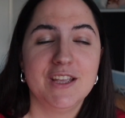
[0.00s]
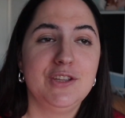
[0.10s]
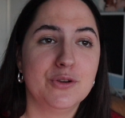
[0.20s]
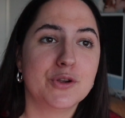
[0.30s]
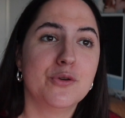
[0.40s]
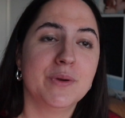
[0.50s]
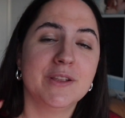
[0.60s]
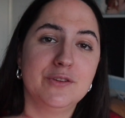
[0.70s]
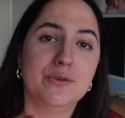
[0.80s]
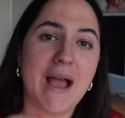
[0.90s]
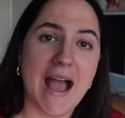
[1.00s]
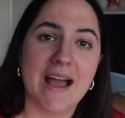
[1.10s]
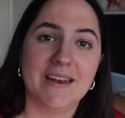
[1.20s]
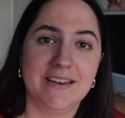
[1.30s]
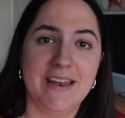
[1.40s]
you're going to
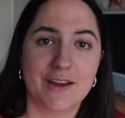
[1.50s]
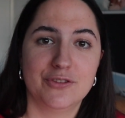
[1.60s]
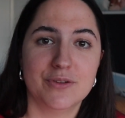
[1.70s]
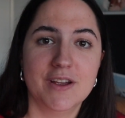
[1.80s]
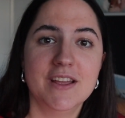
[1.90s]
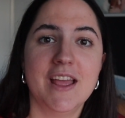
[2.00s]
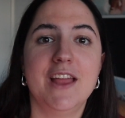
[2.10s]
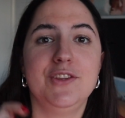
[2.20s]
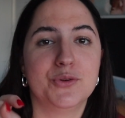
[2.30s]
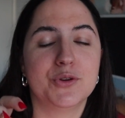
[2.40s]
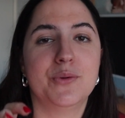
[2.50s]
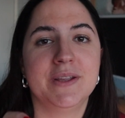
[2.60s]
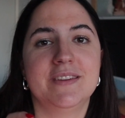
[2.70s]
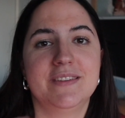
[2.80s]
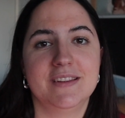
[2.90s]
add an extra and you're
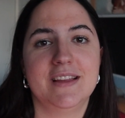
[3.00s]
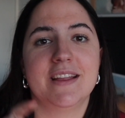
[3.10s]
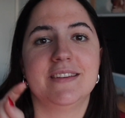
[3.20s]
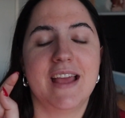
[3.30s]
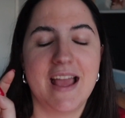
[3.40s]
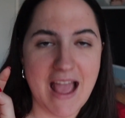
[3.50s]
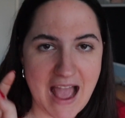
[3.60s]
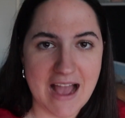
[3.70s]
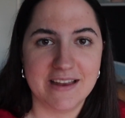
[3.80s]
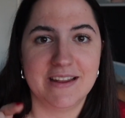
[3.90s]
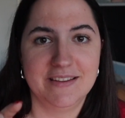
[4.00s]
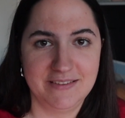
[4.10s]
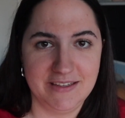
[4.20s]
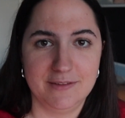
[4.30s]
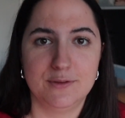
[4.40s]
going to select add a
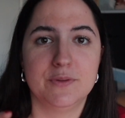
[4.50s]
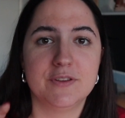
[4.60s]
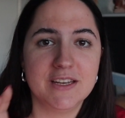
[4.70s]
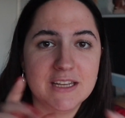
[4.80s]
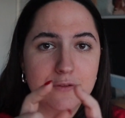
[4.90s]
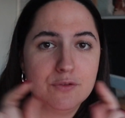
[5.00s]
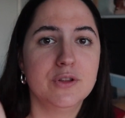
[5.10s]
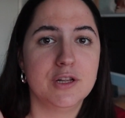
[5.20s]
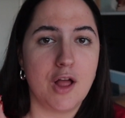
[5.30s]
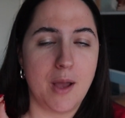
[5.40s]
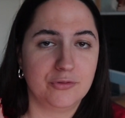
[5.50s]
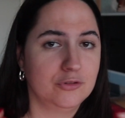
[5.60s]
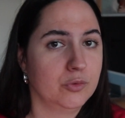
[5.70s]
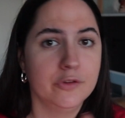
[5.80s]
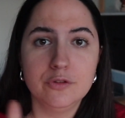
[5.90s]
seat. So it's gonna give you a little
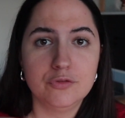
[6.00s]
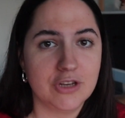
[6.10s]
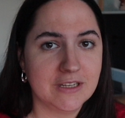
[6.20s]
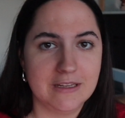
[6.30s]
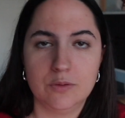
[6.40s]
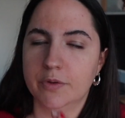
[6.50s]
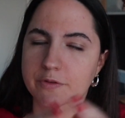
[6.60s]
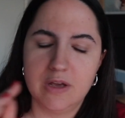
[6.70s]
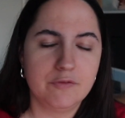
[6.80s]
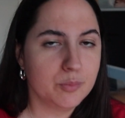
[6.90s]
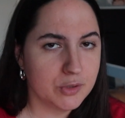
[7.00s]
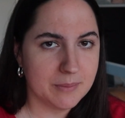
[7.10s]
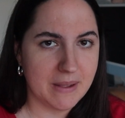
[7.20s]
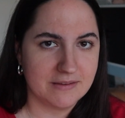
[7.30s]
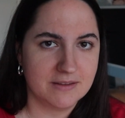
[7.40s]
option once you've checked in, once you have your
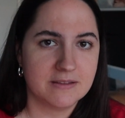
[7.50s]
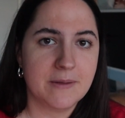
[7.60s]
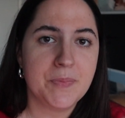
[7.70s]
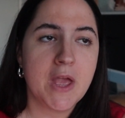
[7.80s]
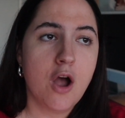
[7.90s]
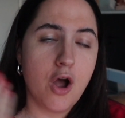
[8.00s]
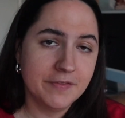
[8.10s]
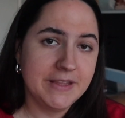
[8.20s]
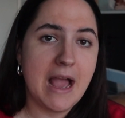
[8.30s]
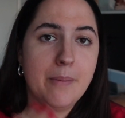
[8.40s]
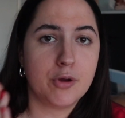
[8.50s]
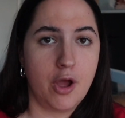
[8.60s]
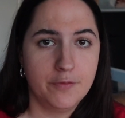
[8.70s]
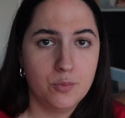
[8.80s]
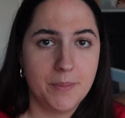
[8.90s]
boarding passes, on the app or
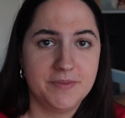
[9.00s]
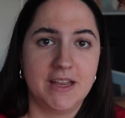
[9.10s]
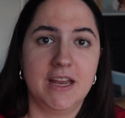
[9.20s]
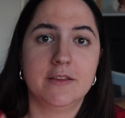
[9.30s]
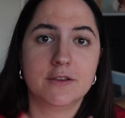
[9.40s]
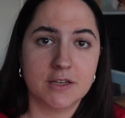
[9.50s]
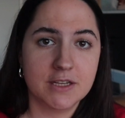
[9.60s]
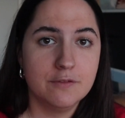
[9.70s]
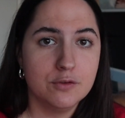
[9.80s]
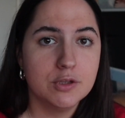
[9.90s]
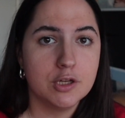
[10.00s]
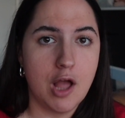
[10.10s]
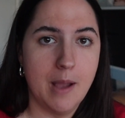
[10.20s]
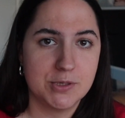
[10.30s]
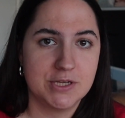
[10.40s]
on the website, it's gonna give you a little
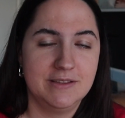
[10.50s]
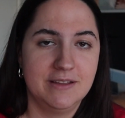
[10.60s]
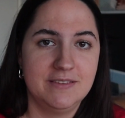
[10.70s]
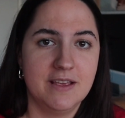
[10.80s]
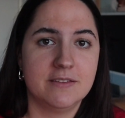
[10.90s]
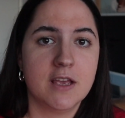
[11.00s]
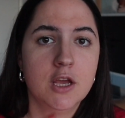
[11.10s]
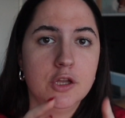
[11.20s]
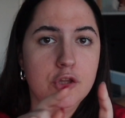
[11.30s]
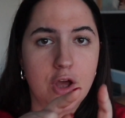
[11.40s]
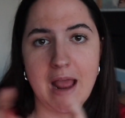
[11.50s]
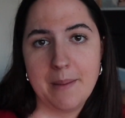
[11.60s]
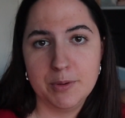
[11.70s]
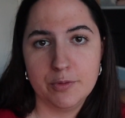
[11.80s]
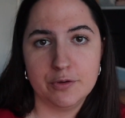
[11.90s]
option that says, not
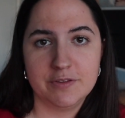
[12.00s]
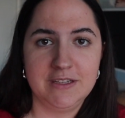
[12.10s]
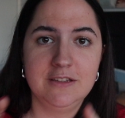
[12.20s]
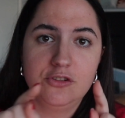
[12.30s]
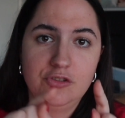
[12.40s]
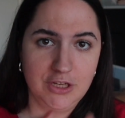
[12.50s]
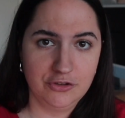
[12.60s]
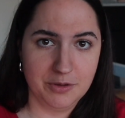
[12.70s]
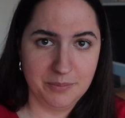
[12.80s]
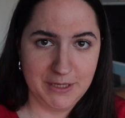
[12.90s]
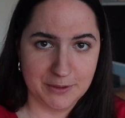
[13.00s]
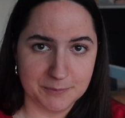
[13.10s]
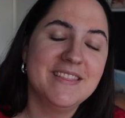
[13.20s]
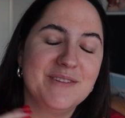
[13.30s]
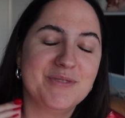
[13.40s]
happy with your seats, change them here.
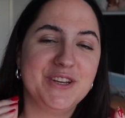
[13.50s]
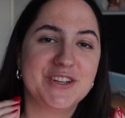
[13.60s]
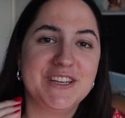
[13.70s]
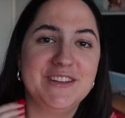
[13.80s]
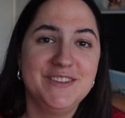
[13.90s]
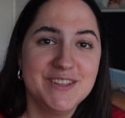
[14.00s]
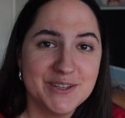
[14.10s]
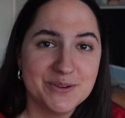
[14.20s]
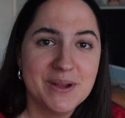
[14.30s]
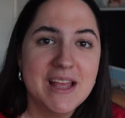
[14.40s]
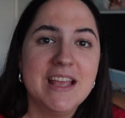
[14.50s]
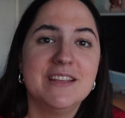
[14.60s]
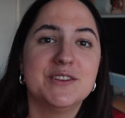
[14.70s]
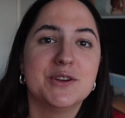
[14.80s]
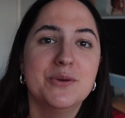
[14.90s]
And then what you're gonna do is you're